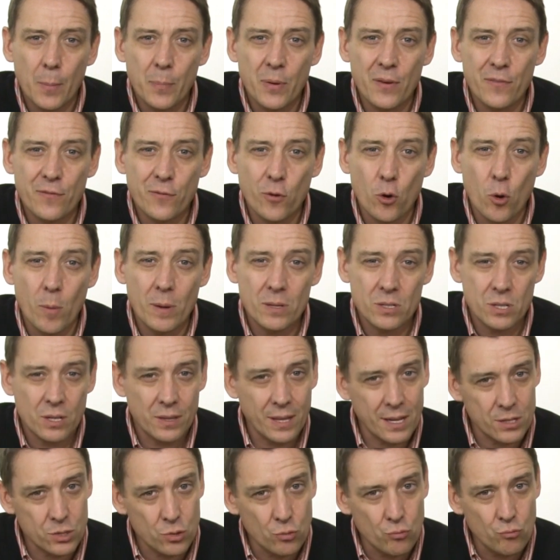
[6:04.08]
performance. So
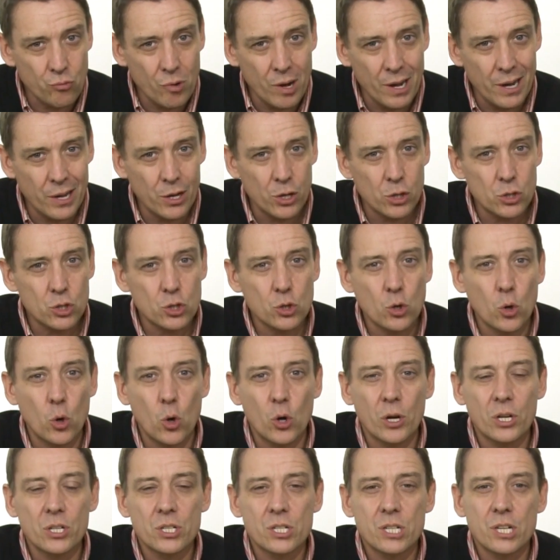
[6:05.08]
that's a really good
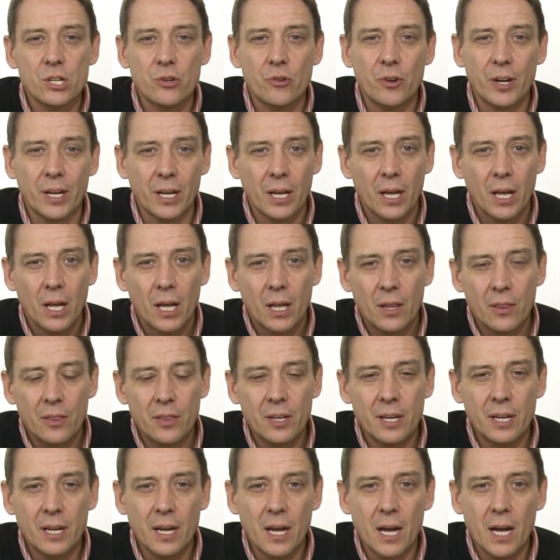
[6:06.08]
score considering
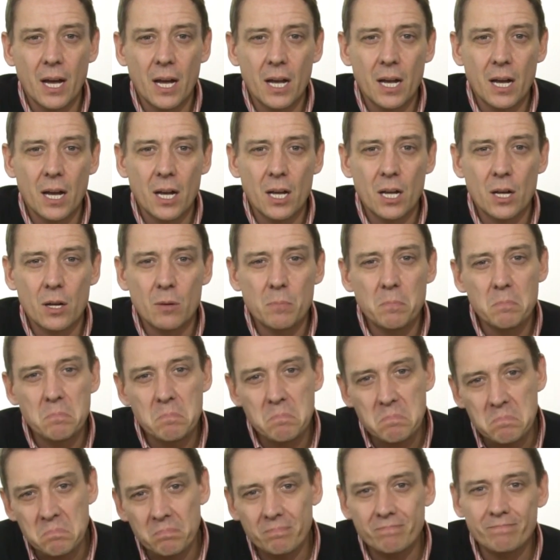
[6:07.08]
the
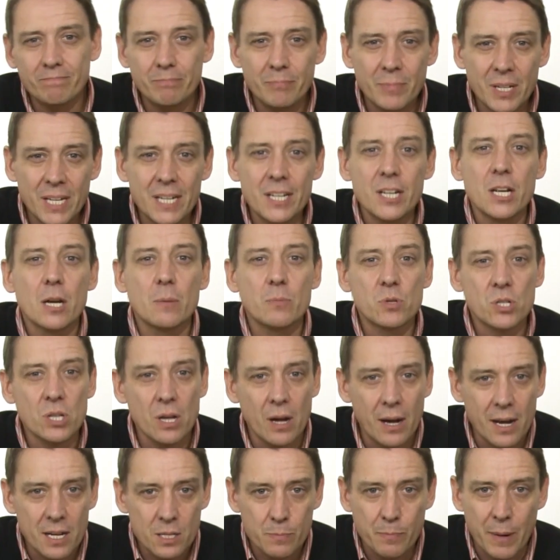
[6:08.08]

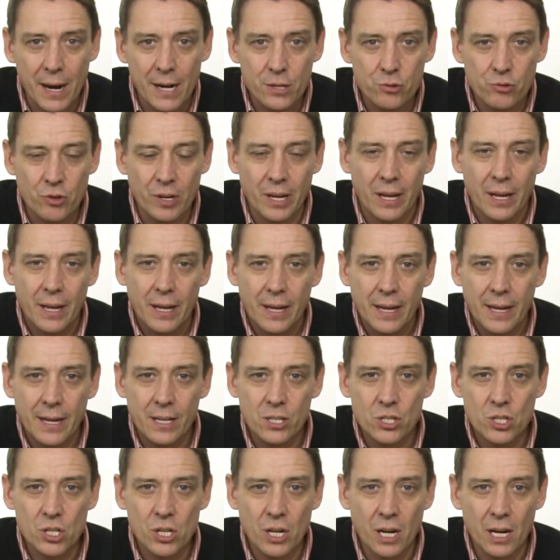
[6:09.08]
medium-sized battery
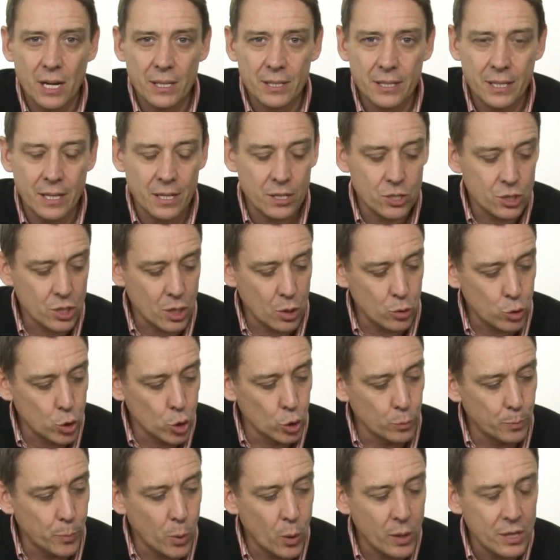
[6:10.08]
inside this. So
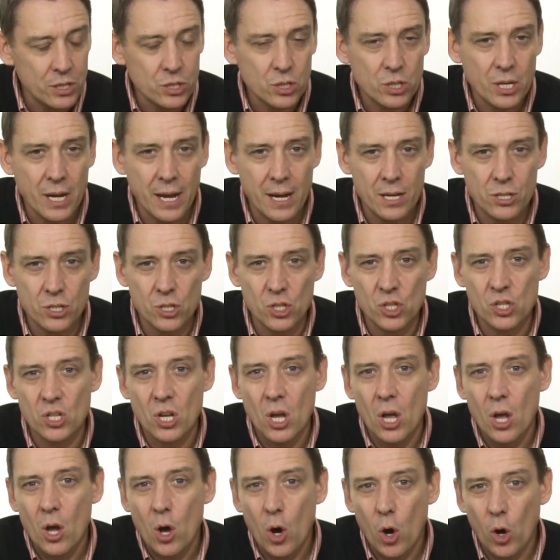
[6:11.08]
good points to ASUS
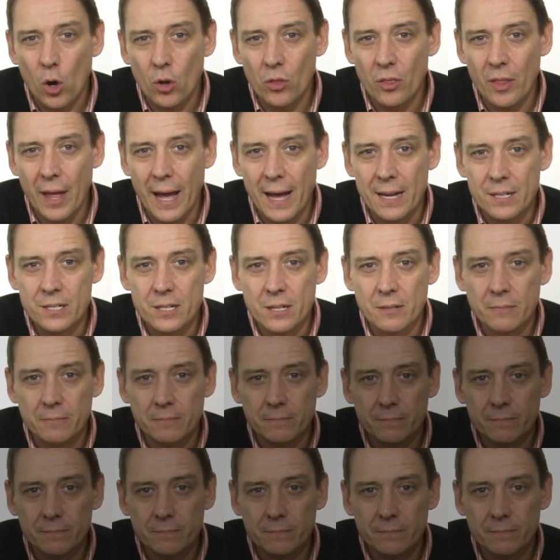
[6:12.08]
on that.